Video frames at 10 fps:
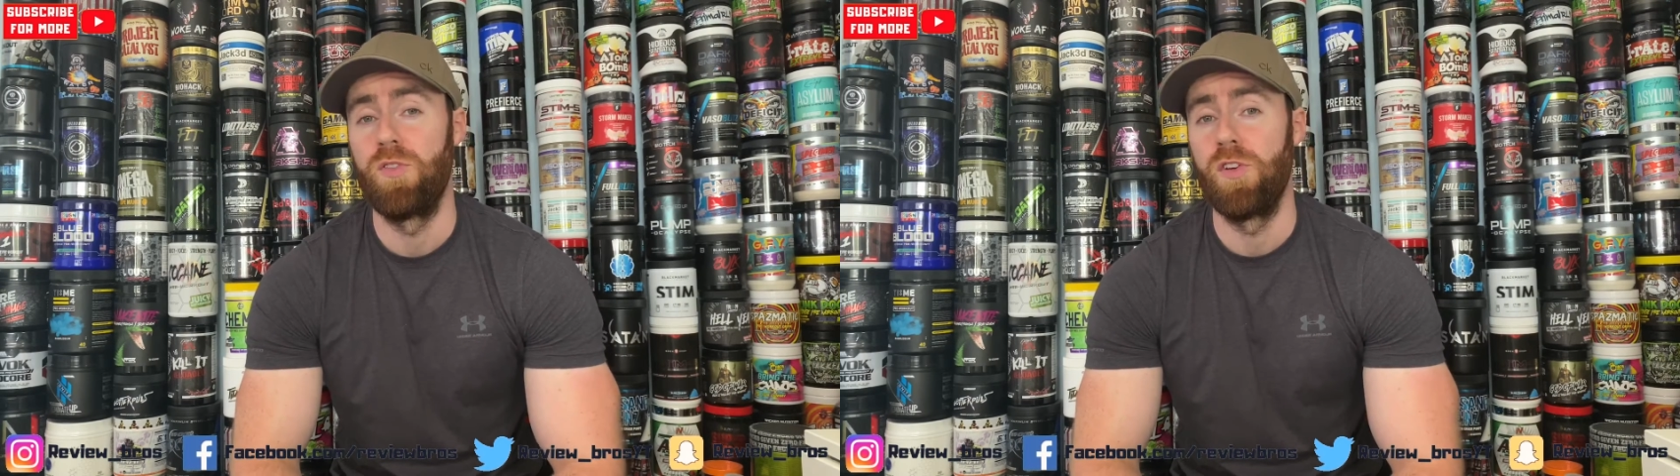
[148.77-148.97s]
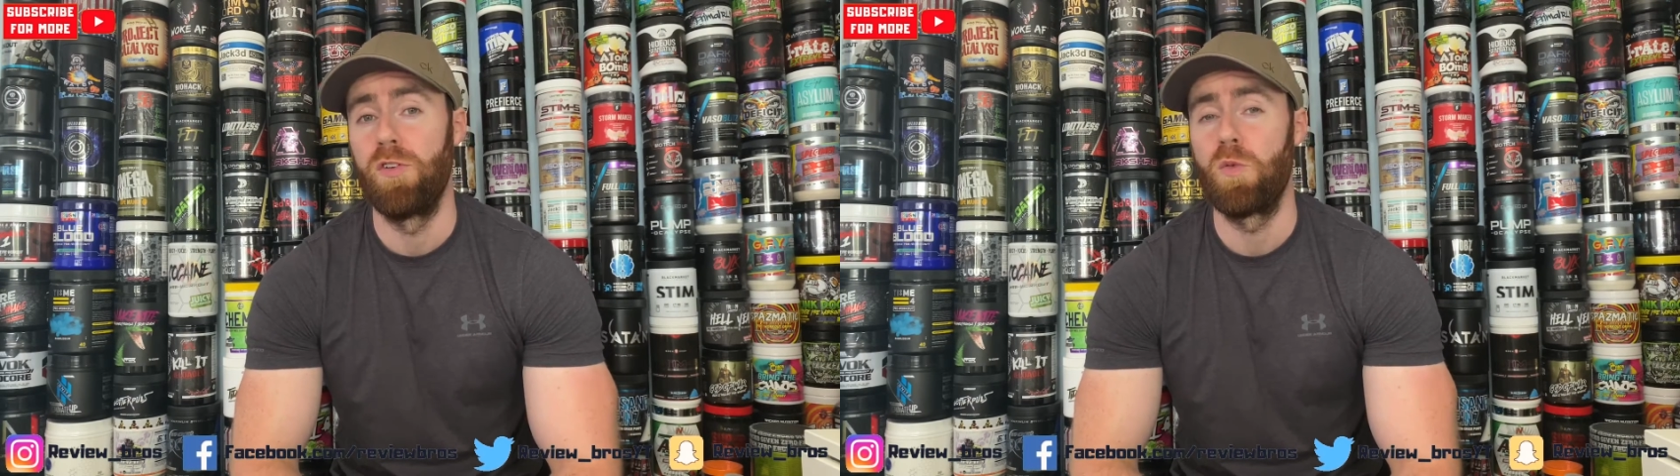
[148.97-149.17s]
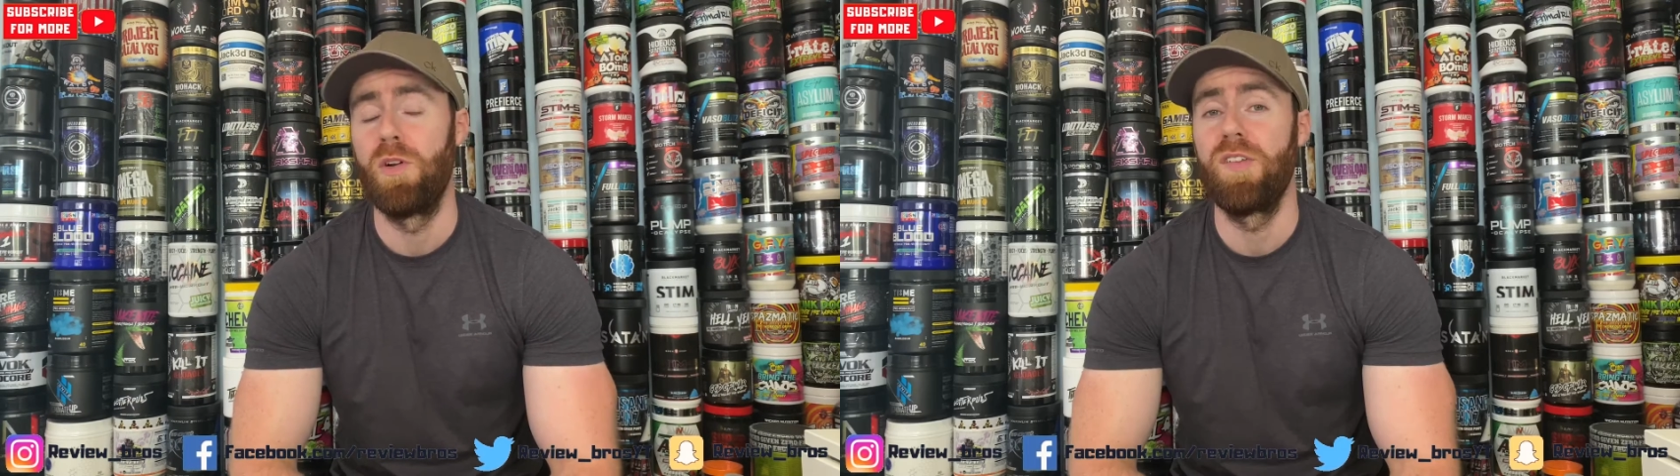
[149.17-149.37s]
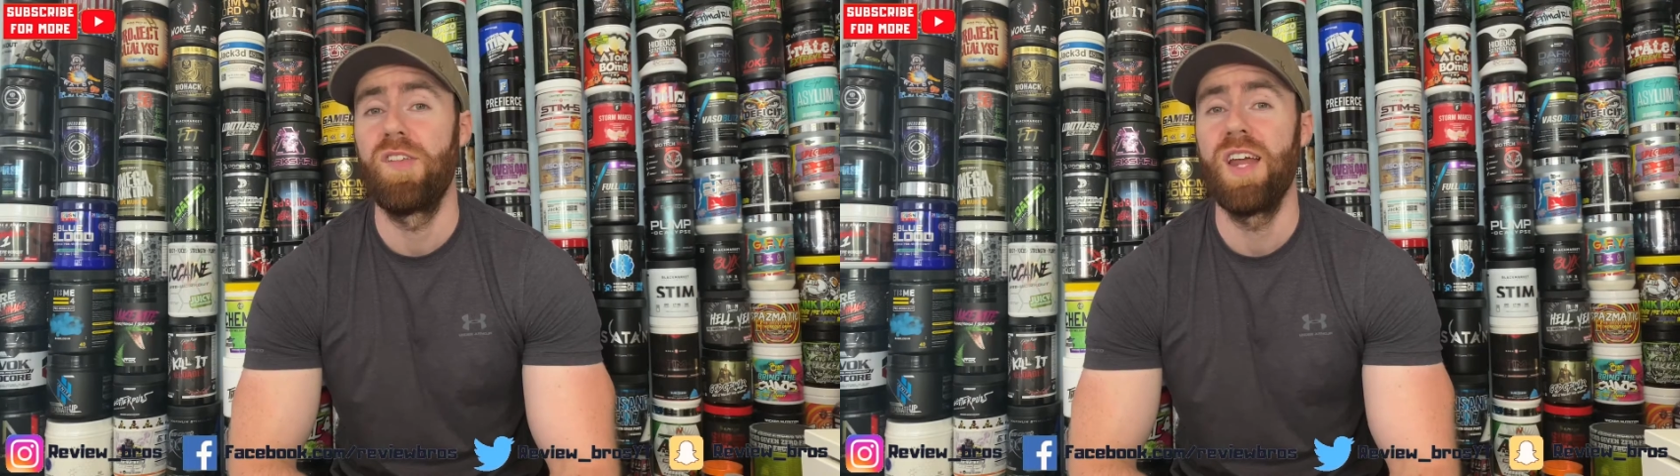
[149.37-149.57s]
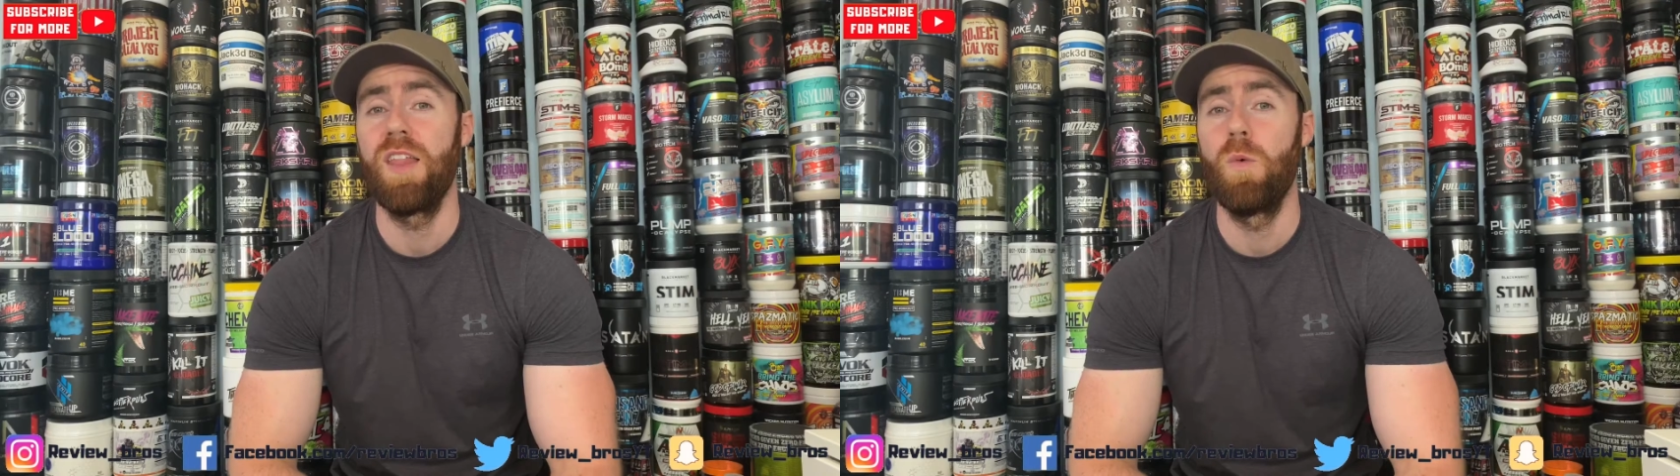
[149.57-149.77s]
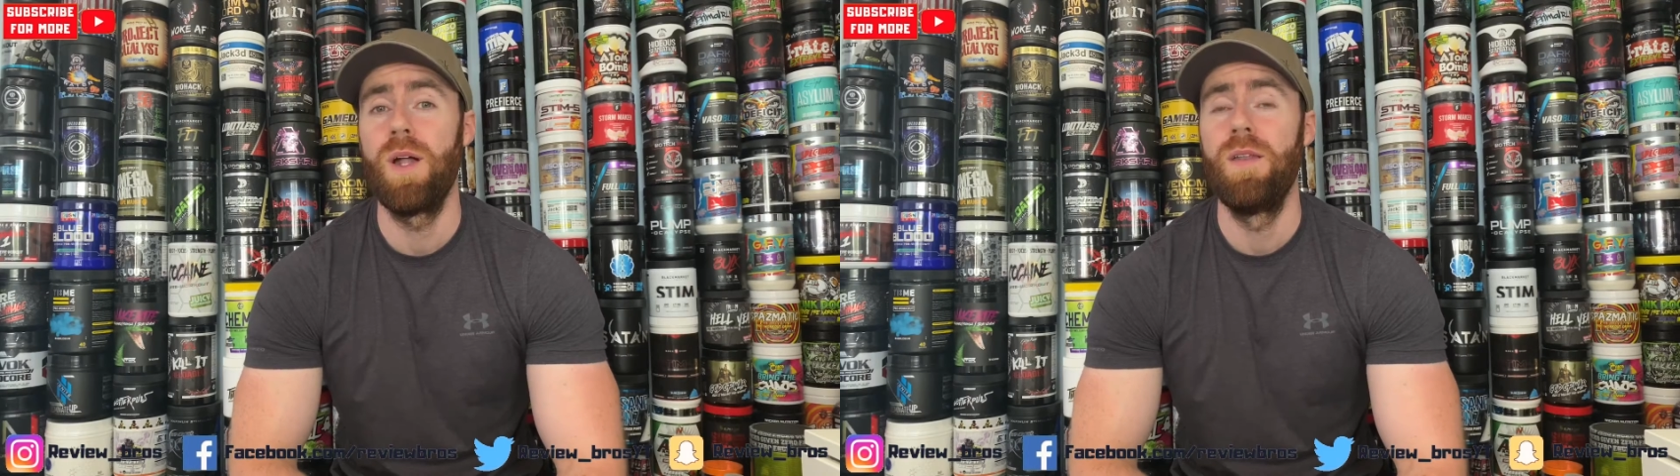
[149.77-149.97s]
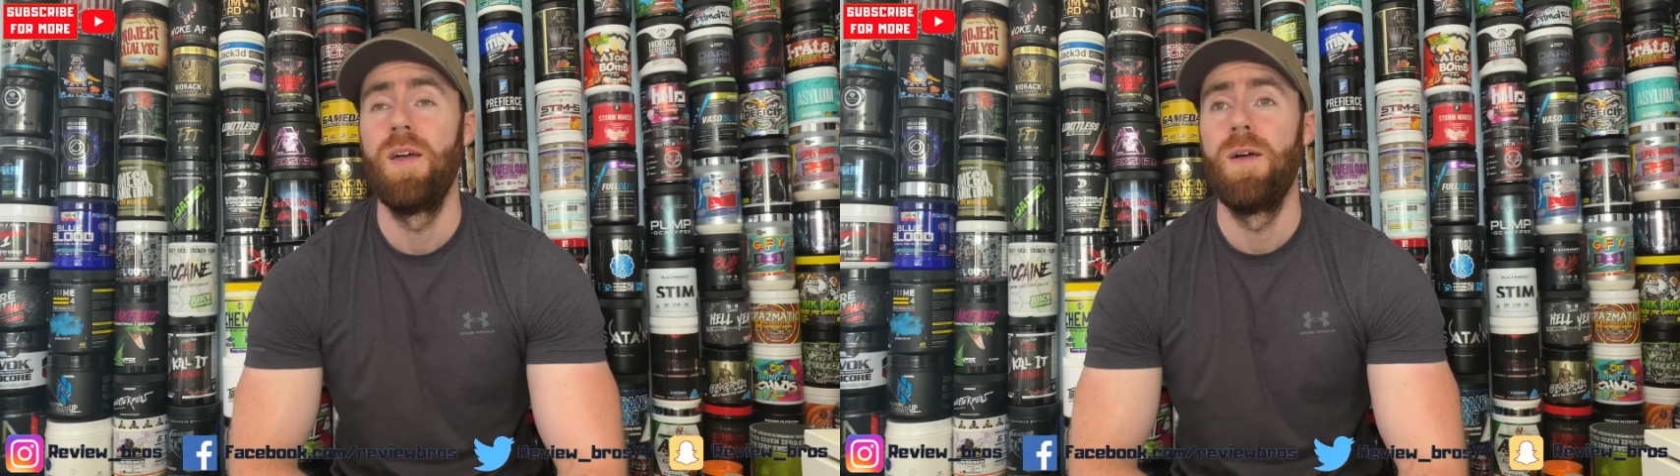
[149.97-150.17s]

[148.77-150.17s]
juice, whereas the other one,